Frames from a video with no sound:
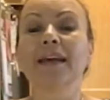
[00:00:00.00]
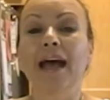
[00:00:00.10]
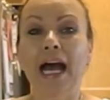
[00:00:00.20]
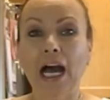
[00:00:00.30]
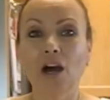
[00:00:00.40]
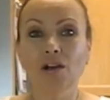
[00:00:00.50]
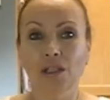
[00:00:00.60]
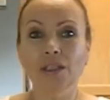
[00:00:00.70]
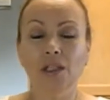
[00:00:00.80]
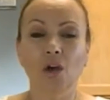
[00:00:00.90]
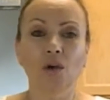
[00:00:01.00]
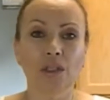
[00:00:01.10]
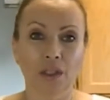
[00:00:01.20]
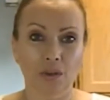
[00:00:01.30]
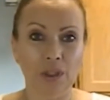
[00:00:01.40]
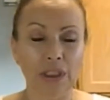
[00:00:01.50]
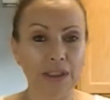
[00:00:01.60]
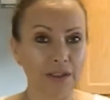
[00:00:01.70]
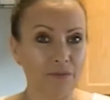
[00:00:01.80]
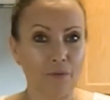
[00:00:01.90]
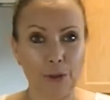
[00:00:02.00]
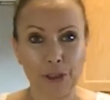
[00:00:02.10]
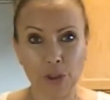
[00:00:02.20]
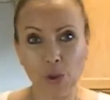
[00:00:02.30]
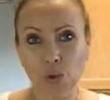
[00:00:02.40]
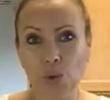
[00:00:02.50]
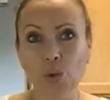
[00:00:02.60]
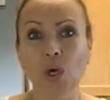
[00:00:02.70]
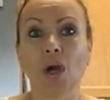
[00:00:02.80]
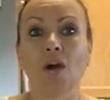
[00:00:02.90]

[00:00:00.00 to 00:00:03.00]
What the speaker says: how good coconut oil is for you,